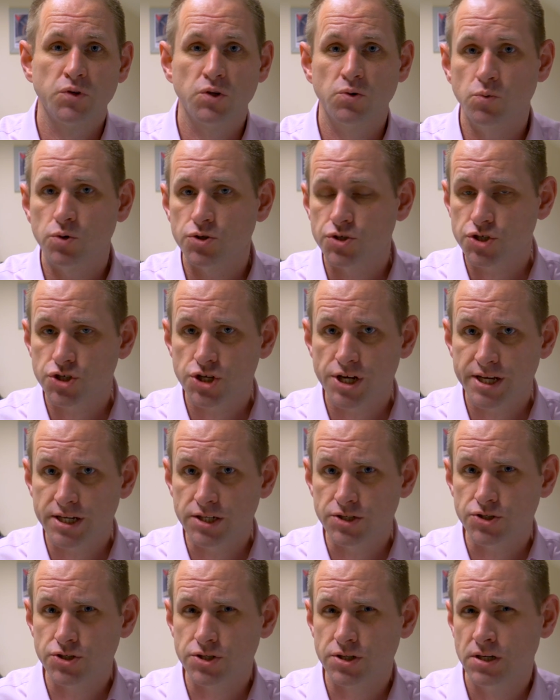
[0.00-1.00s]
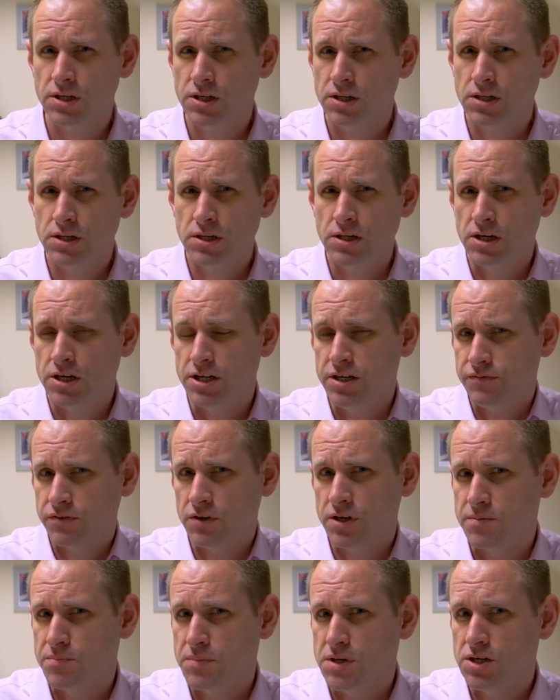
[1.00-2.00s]
What's changed? And if,
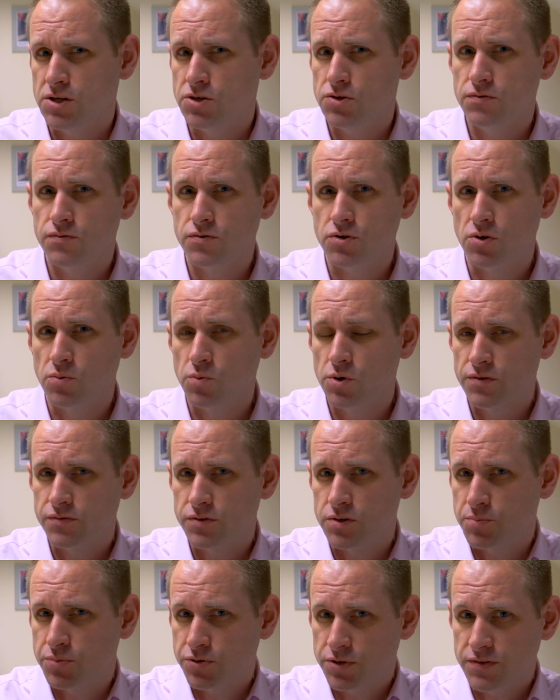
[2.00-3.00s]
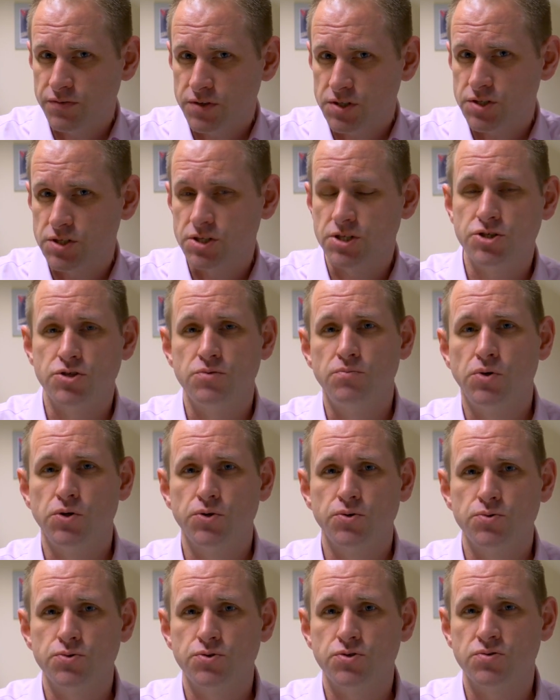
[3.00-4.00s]
like me, you've got one of the previous edition
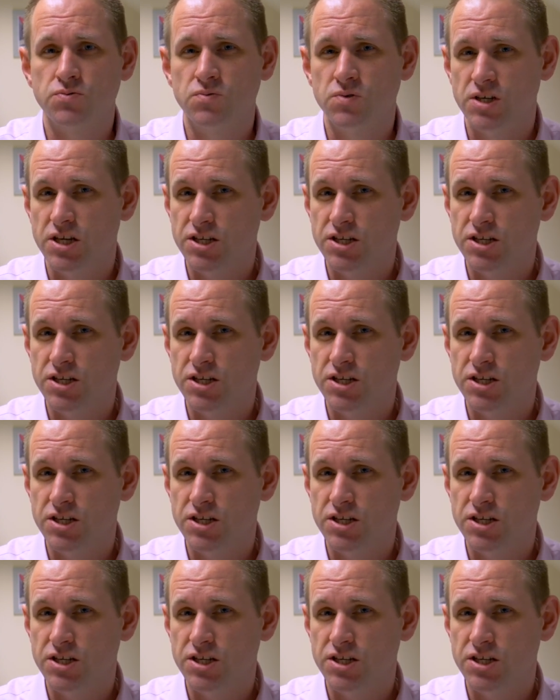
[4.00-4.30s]
models,